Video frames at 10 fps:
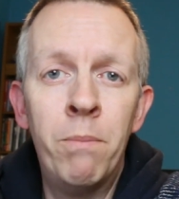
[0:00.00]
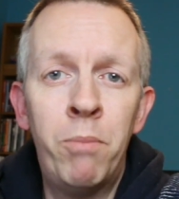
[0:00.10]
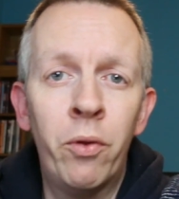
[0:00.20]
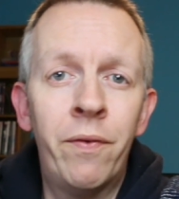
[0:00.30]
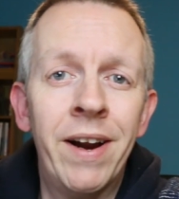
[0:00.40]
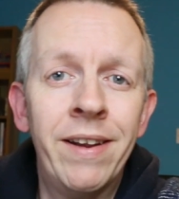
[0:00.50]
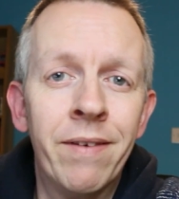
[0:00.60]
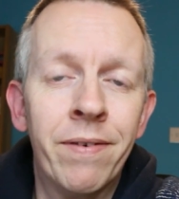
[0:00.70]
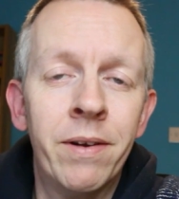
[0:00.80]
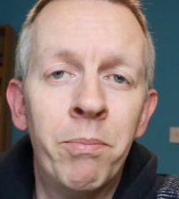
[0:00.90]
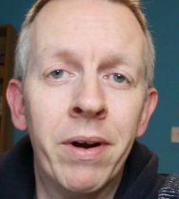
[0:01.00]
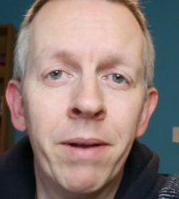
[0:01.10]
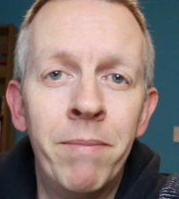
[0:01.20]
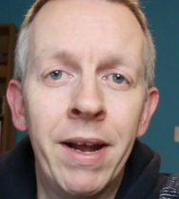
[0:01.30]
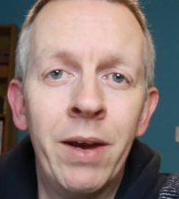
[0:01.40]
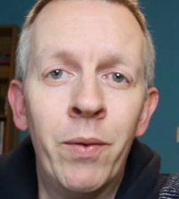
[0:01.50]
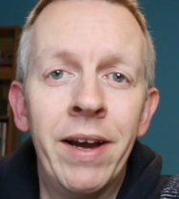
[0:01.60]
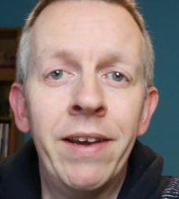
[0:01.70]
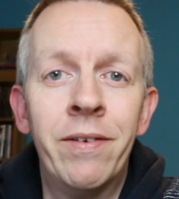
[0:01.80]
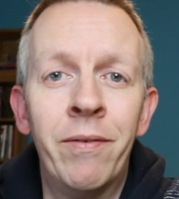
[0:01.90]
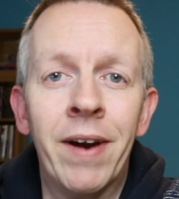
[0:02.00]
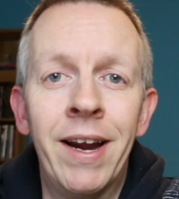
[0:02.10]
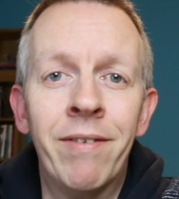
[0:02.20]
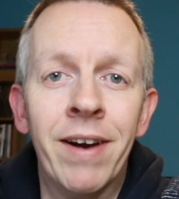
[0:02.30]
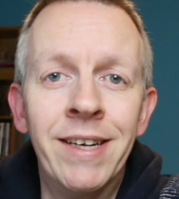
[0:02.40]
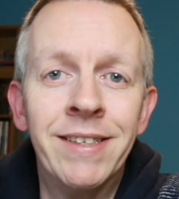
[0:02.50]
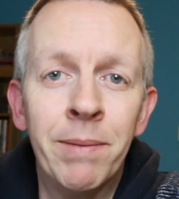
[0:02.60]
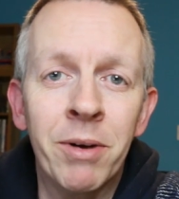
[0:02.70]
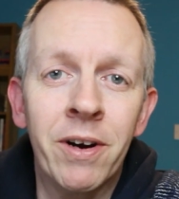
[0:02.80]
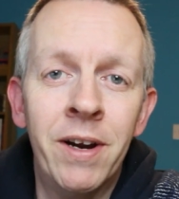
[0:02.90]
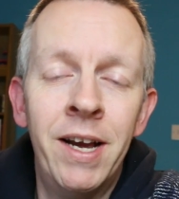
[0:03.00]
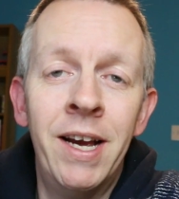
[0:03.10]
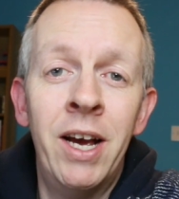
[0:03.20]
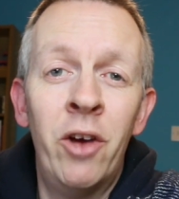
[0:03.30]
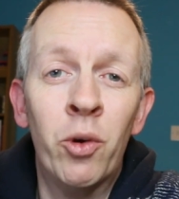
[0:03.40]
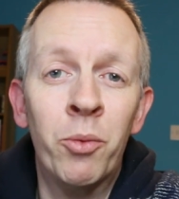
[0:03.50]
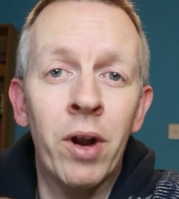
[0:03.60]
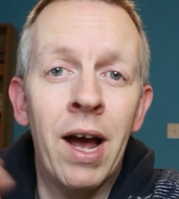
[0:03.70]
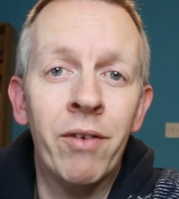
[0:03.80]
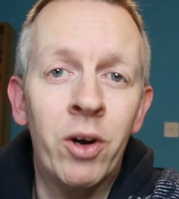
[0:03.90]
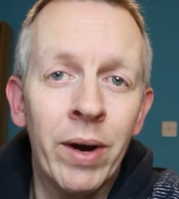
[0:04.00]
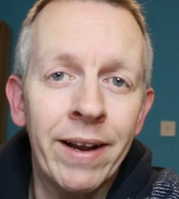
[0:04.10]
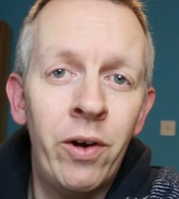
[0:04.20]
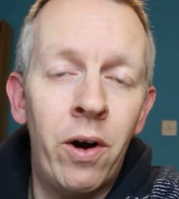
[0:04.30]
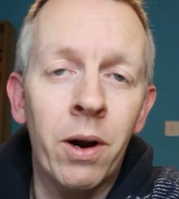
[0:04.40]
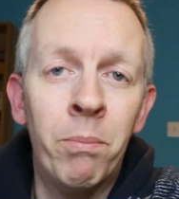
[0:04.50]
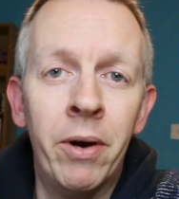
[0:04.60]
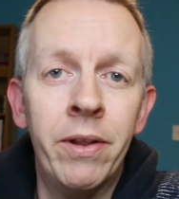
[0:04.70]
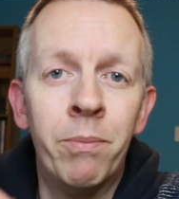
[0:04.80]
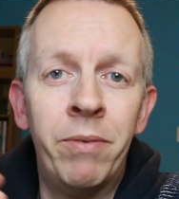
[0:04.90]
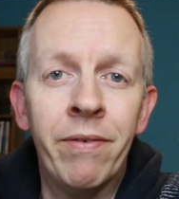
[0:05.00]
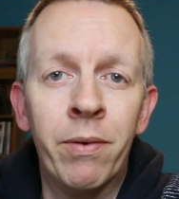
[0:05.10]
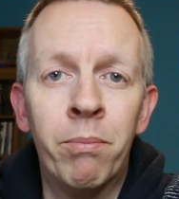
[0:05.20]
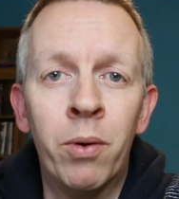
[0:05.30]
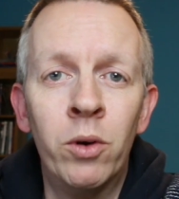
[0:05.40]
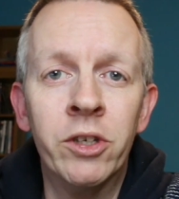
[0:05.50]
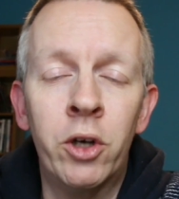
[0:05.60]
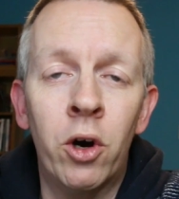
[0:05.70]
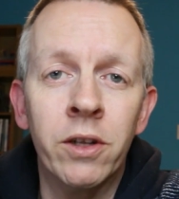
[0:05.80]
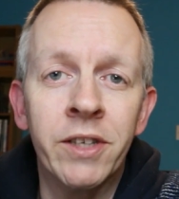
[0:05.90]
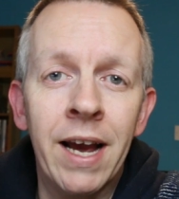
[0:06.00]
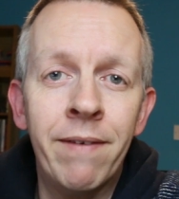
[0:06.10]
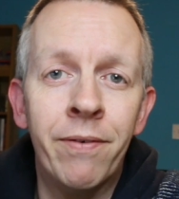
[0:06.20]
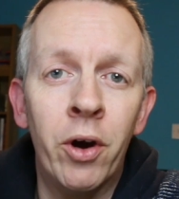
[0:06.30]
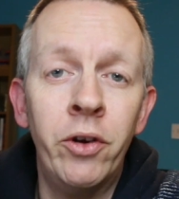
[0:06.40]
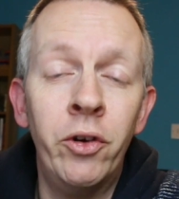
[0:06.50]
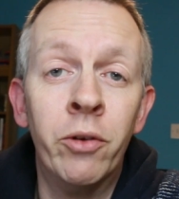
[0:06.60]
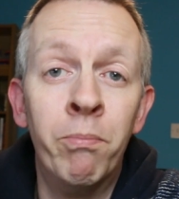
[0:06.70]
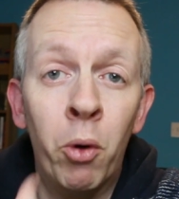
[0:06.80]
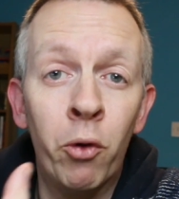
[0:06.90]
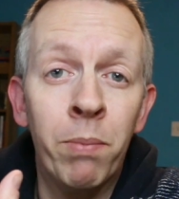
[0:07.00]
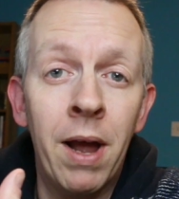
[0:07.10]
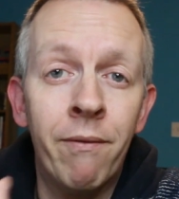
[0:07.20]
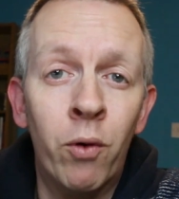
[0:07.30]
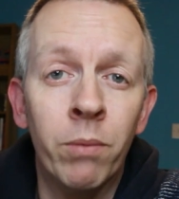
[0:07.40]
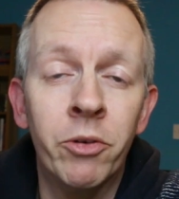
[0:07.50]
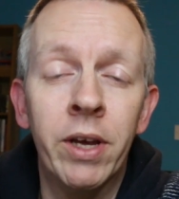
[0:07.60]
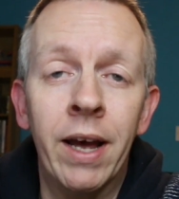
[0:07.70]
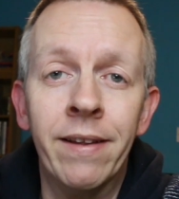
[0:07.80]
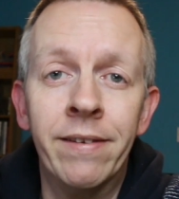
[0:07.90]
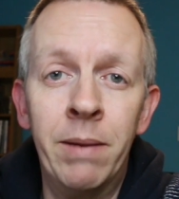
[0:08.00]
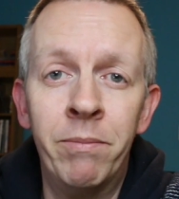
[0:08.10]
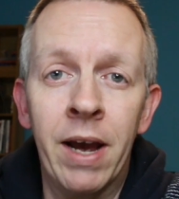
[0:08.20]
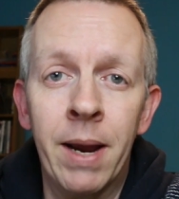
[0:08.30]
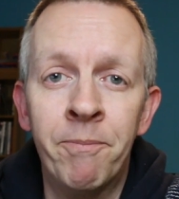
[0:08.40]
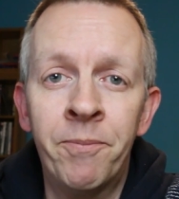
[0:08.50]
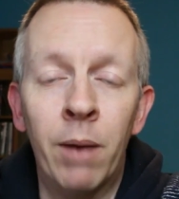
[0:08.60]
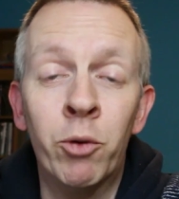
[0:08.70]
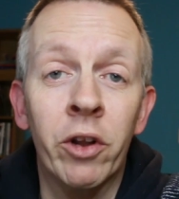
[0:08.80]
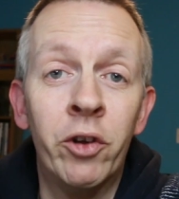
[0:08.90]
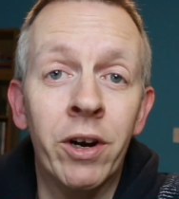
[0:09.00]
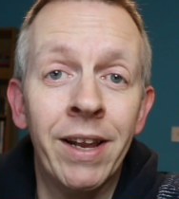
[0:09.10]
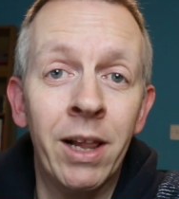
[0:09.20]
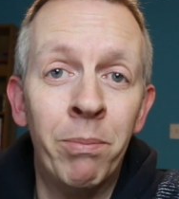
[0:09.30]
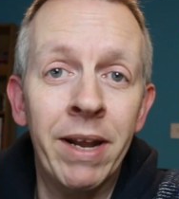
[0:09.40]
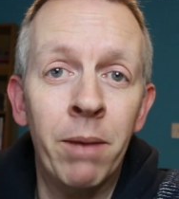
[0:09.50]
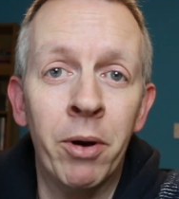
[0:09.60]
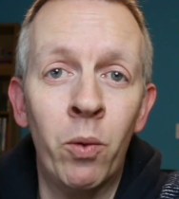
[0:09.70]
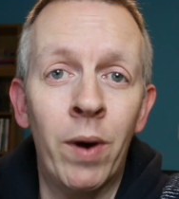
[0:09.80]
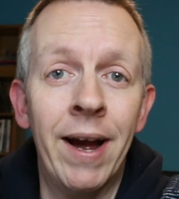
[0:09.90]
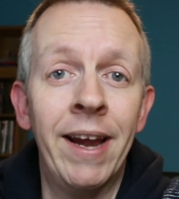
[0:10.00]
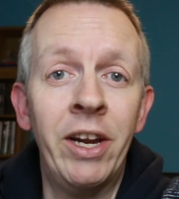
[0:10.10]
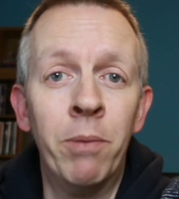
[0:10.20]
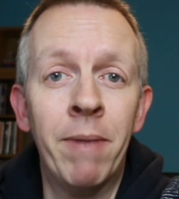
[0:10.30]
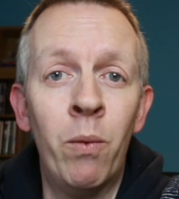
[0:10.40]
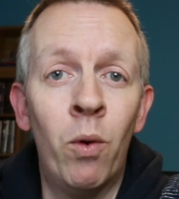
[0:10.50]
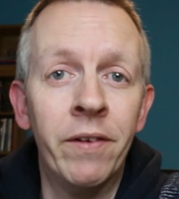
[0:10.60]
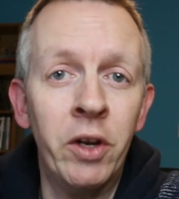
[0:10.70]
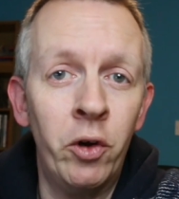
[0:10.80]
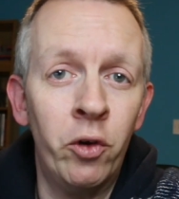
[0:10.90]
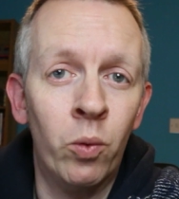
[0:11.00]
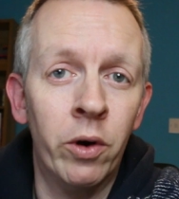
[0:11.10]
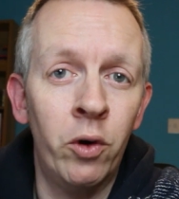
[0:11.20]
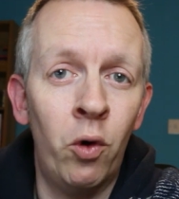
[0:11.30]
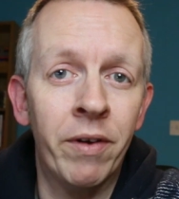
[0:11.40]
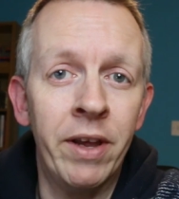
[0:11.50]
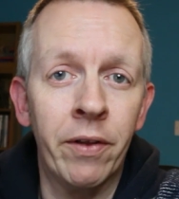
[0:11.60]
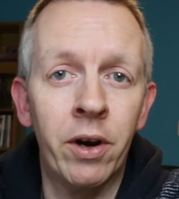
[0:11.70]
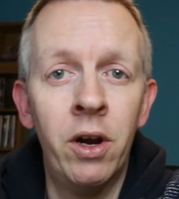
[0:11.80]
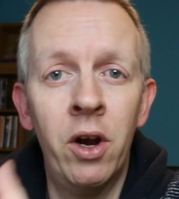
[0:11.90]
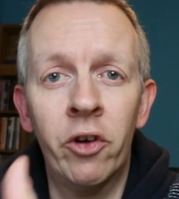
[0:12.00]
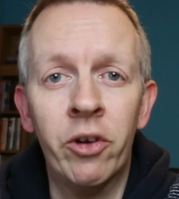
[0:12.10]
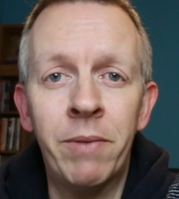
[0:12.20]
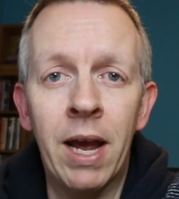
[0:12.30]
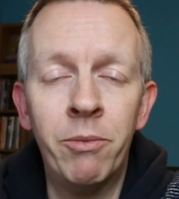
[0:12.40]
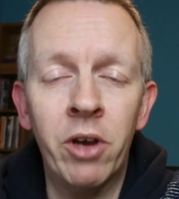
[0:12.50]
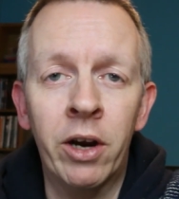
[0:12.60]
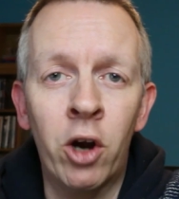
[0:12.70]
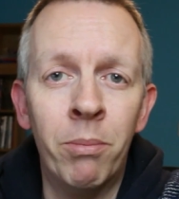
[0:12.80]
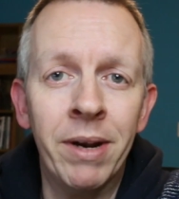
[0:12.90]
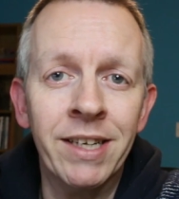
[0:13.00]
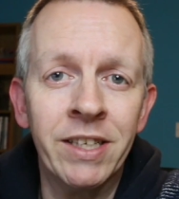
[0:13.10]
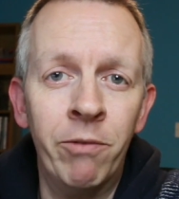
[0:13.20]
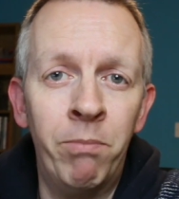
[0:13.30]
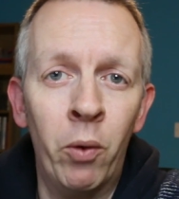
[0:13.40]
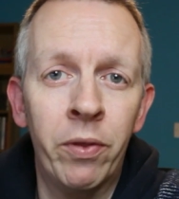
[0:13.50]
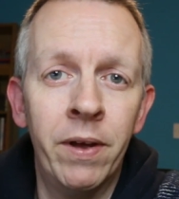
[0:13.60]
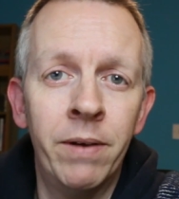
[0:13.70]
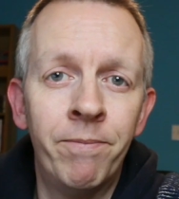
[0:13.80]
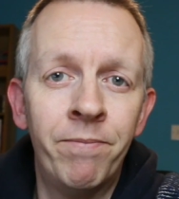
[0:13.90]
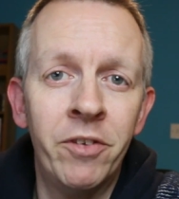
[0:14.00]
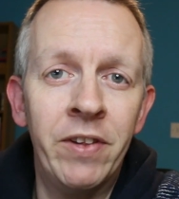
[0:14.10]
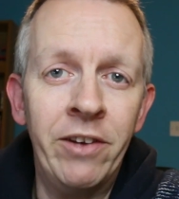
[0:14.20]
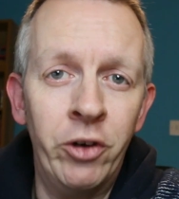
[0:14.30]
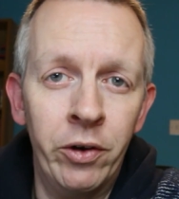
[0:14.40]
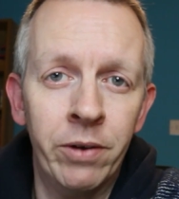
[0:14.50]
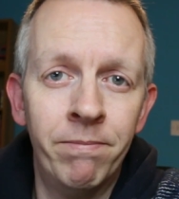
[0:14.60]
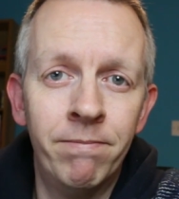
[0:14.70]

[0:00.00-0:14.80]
Both very different, but in many ways very similar. So I'm going to have a quick talk about the different pros and cons that I found using both platforms at the same time. I'm going to talk a little bit about why you might want to use one over the other, or sometimes a combination of both. Stay tuned.